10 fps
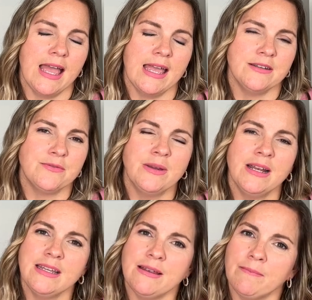And
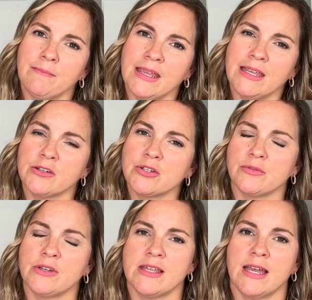really making
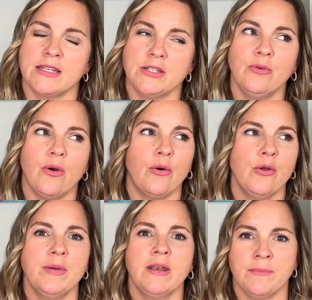sure that you
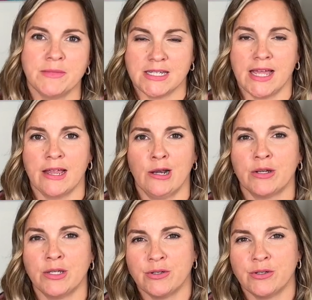open up the dialogue.